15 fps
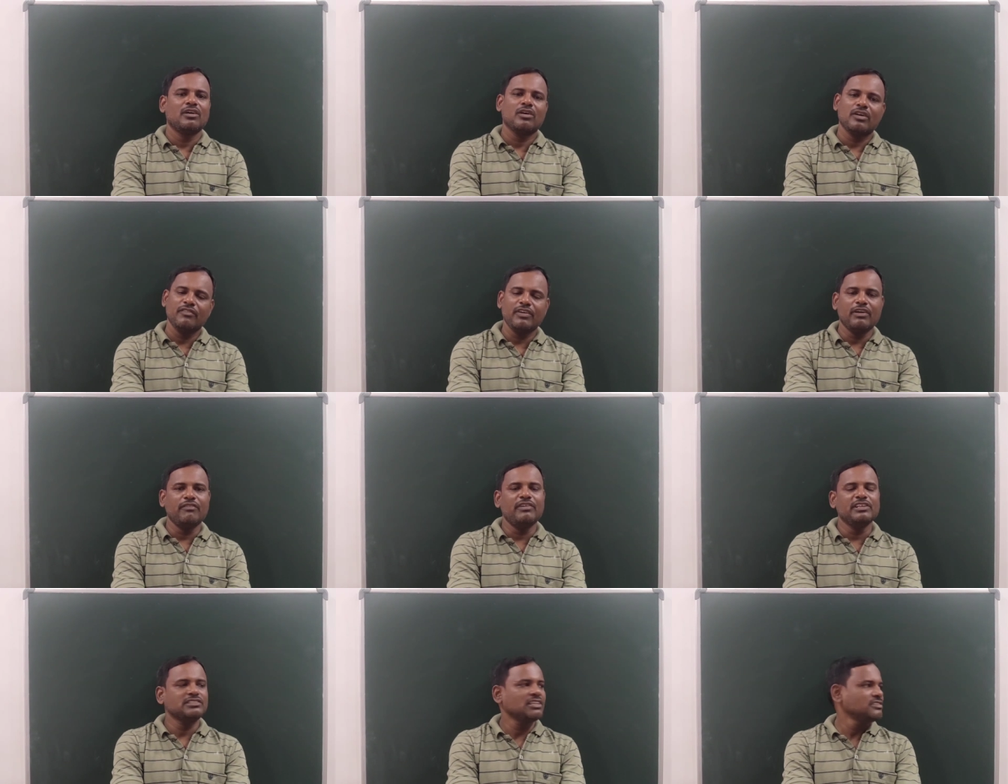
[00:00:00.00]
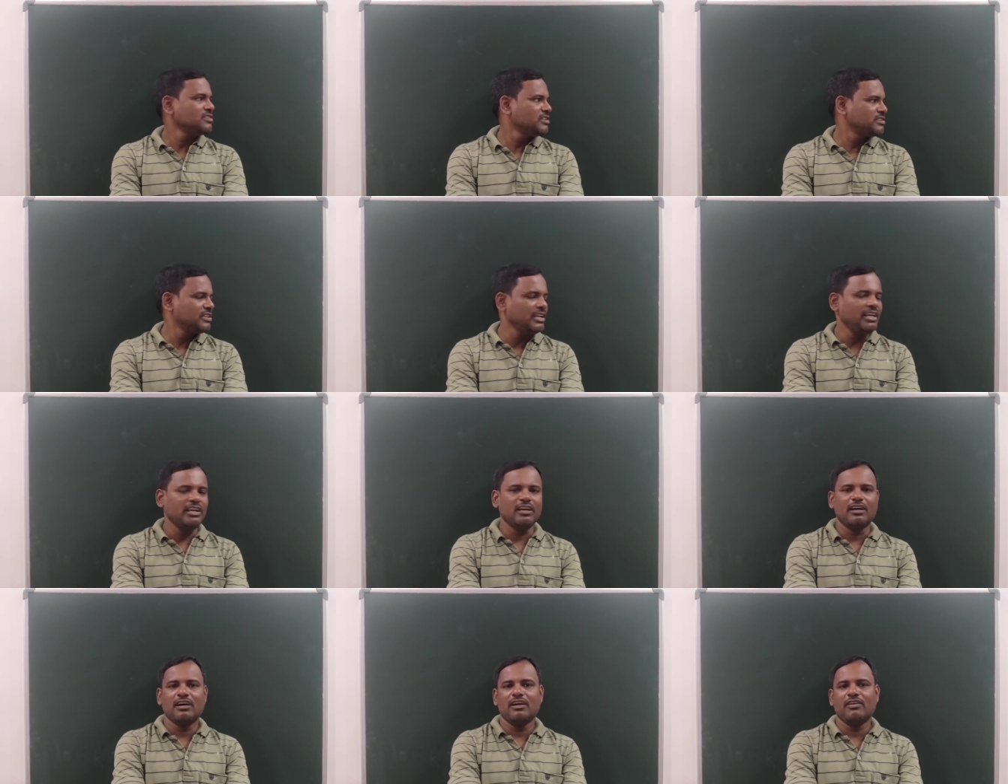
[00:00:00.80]
Okay, we have discussed
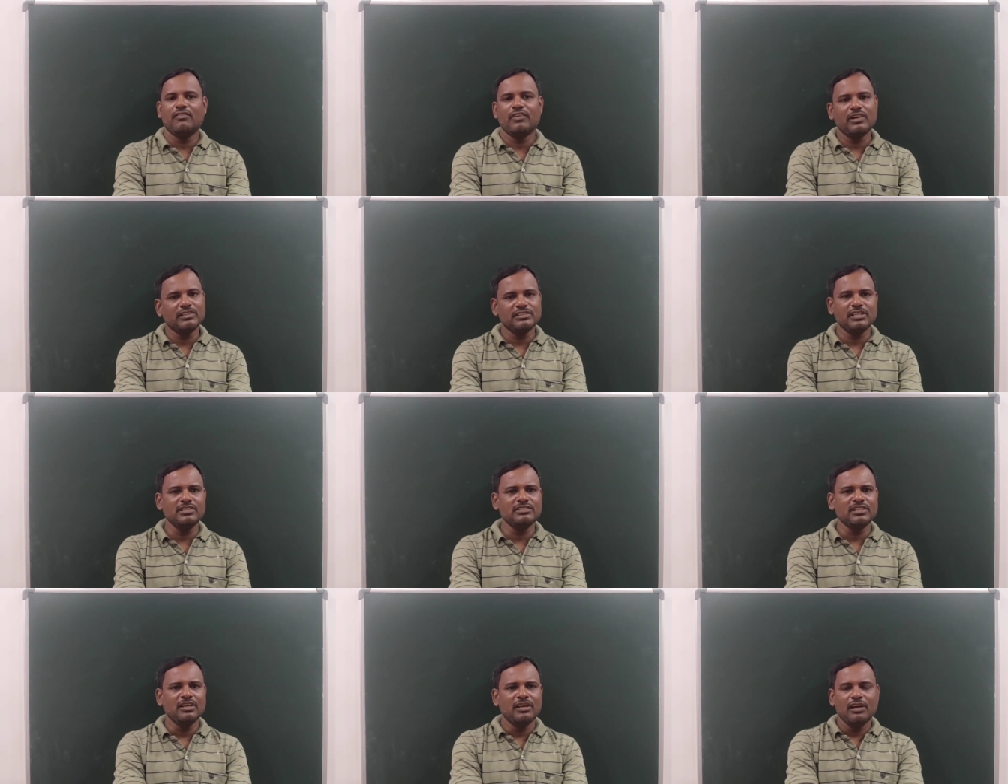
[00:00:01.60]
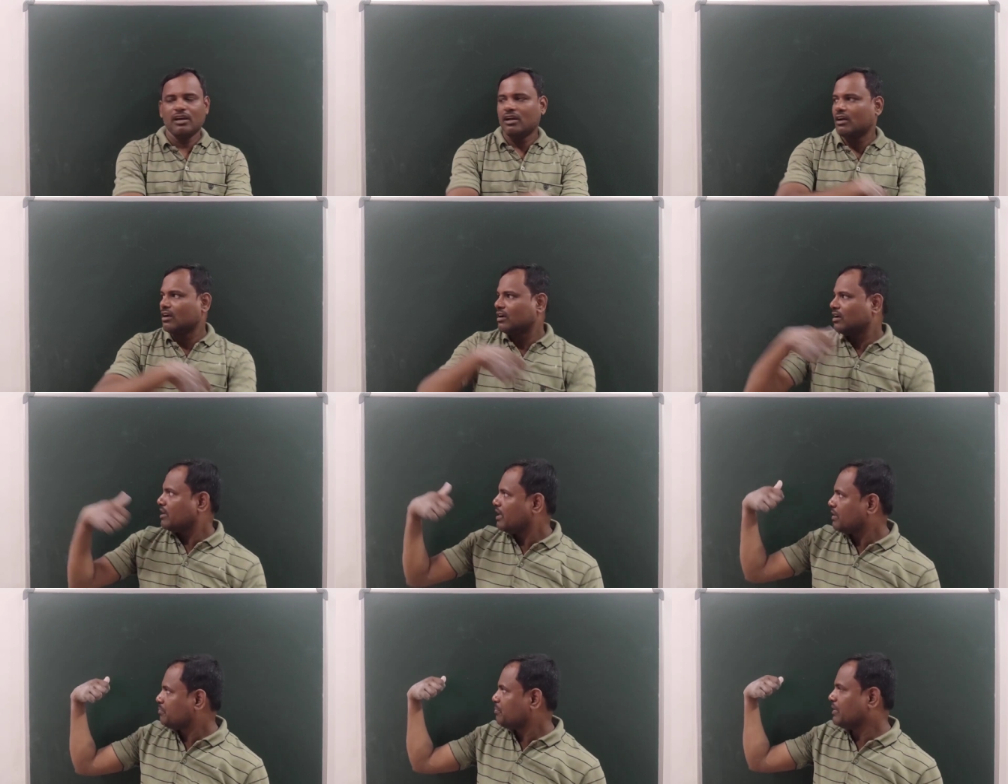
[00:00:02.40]
three functions.
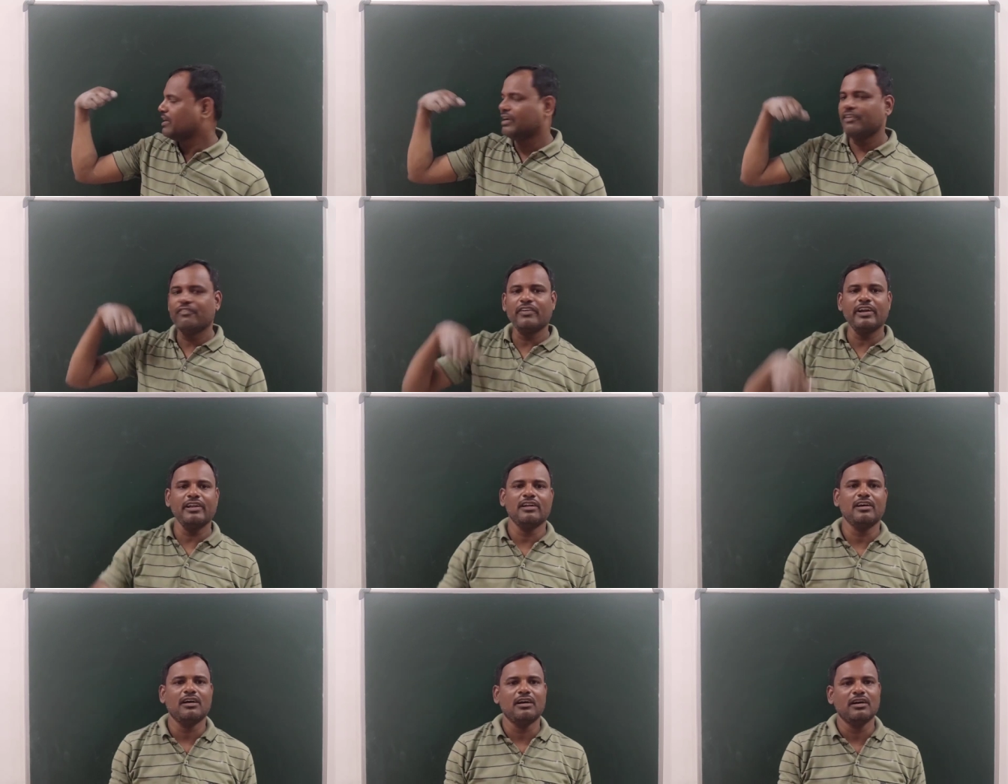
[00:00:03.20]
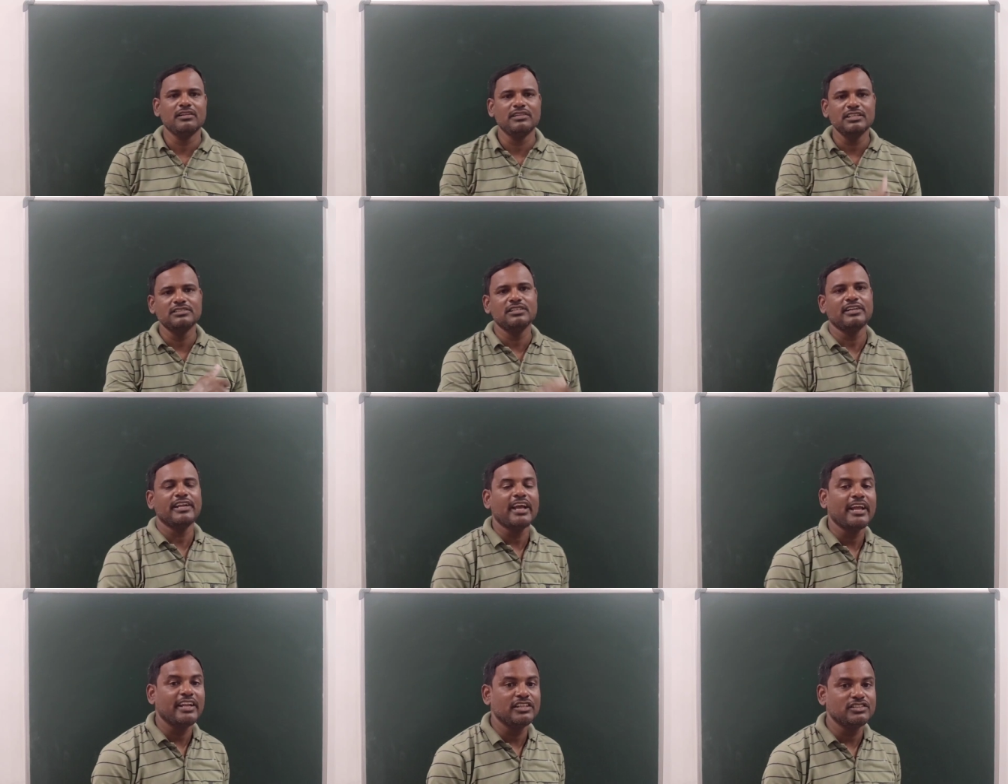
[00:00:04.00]
Let me define this
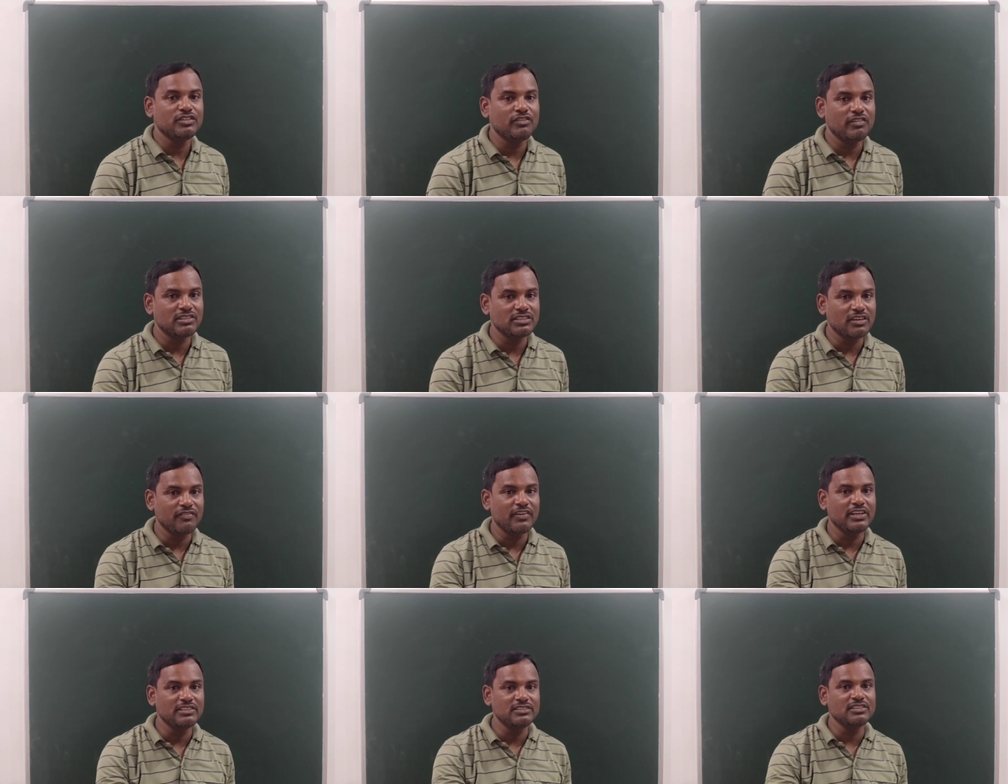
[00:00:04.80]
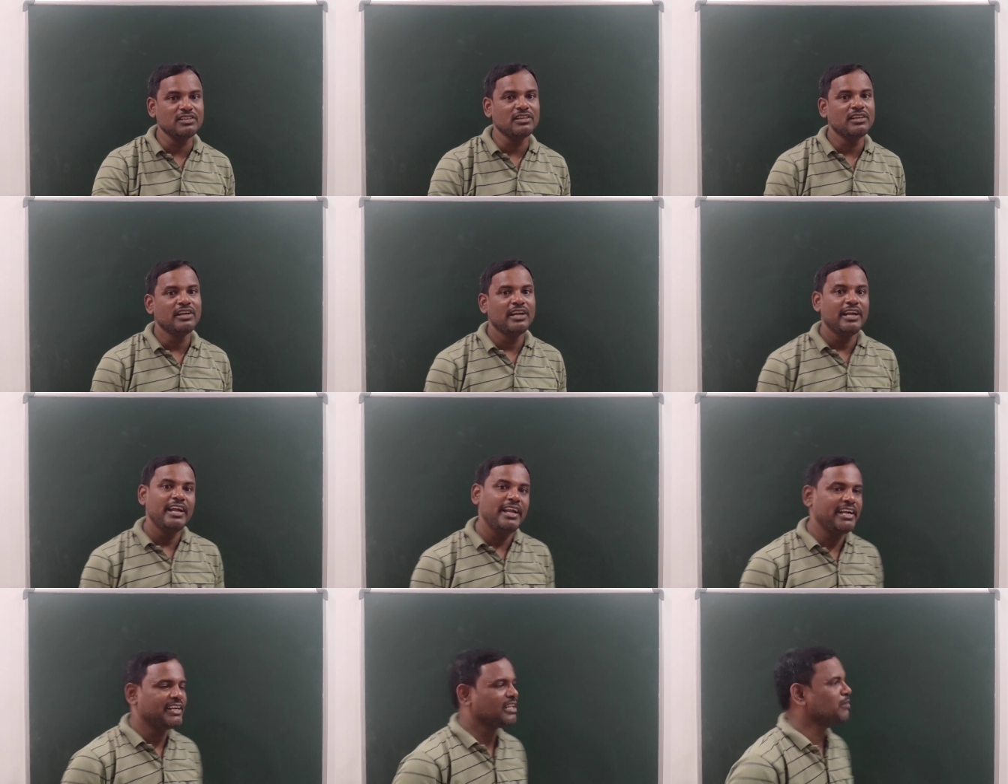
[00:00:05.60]
tan h inverse of x
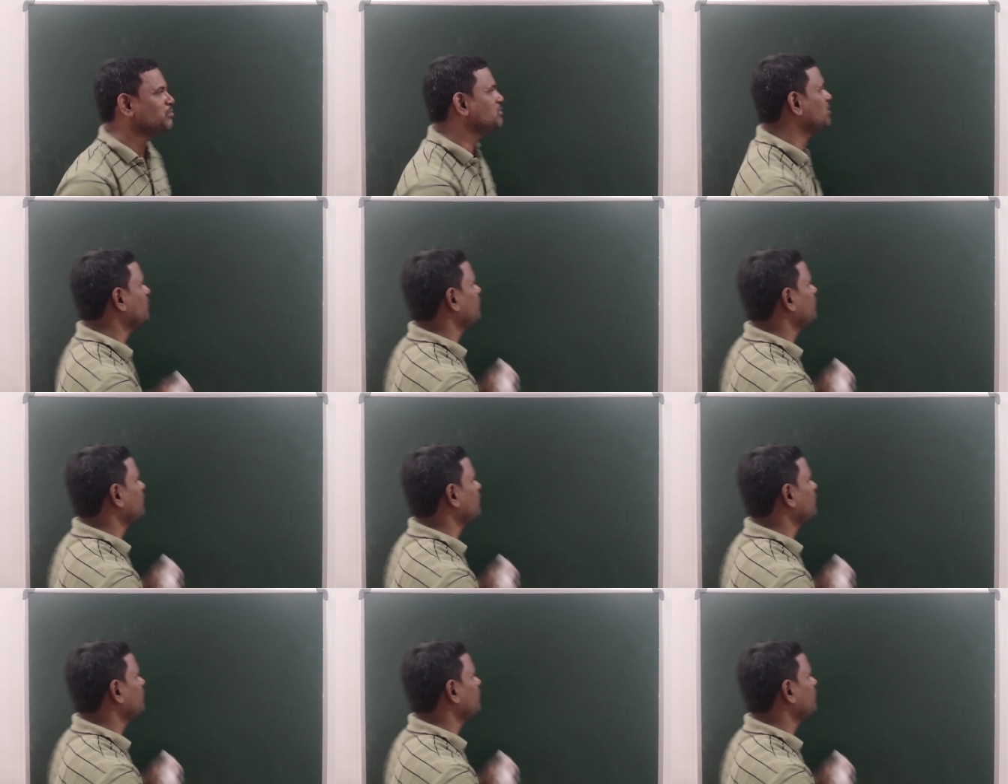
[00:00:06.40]
in terms